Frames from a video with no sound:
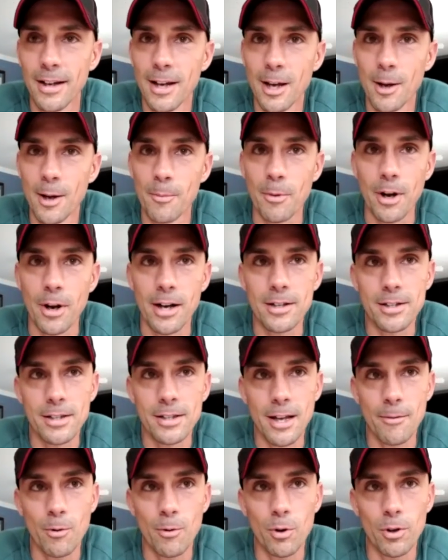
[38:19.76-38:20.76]
but I just
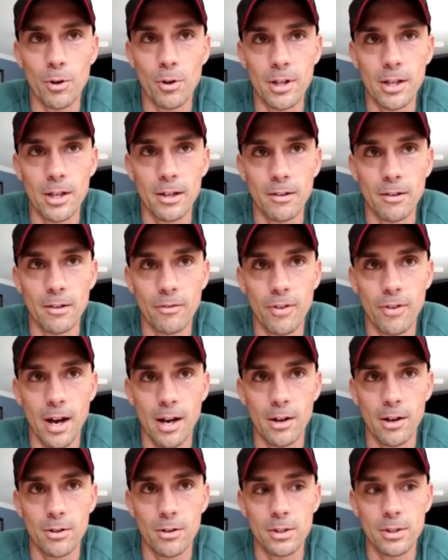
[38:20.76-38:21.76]
never really
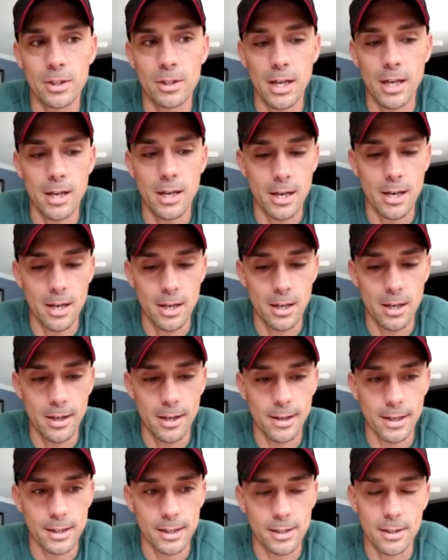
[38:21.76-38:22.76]
found a
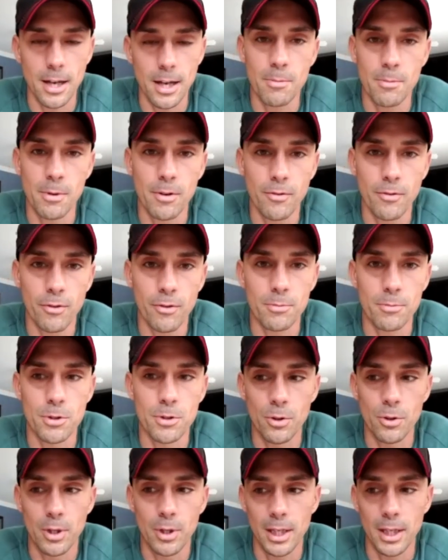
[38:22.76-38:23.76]
excitement from
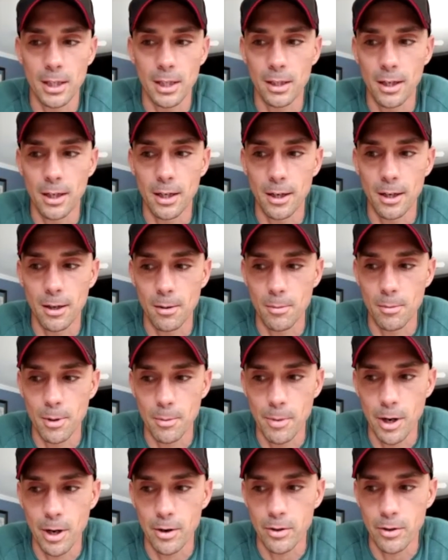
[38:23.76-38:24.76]
doing
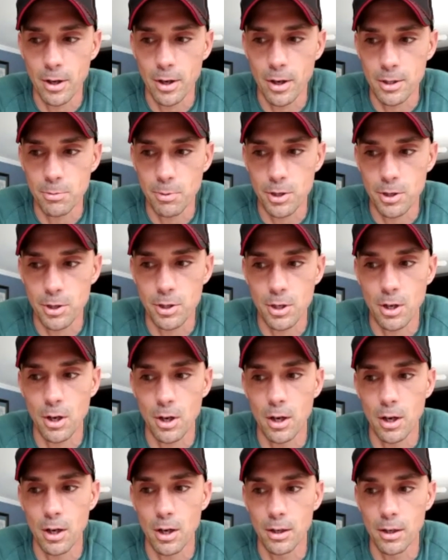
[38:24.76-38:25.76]
marathon, especially
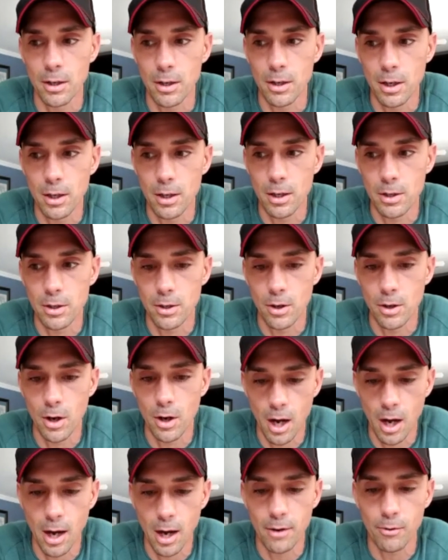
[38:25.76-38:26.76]
on
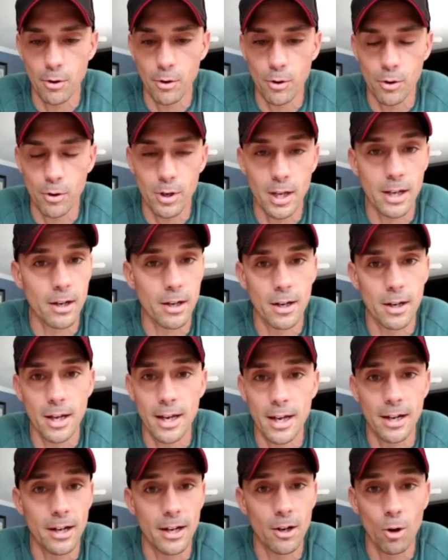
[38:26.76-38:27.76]
hot road in
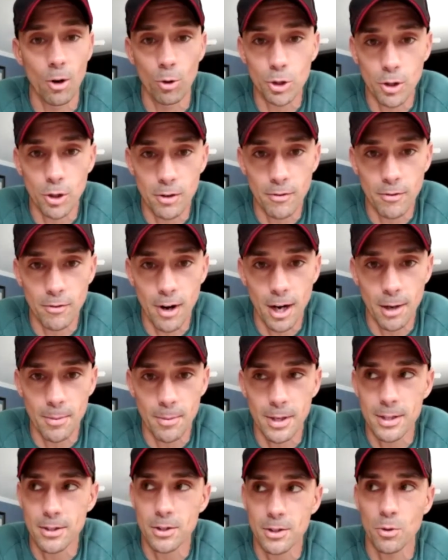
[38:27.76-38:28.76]
an ultra
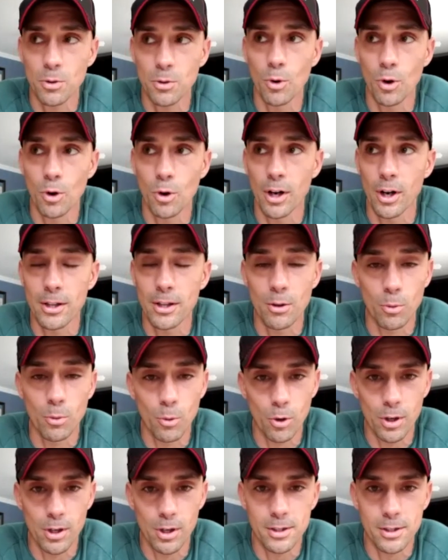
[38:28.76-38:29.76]
environment or in the
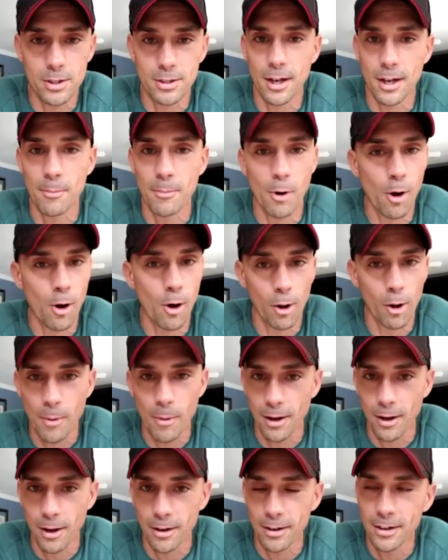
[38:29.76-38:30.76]
woods. I'm all
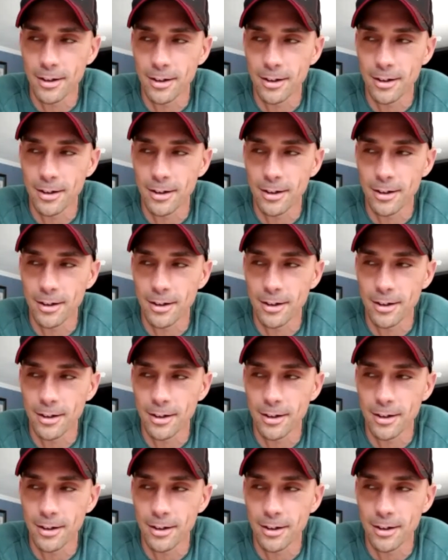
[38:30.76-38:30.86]
about it.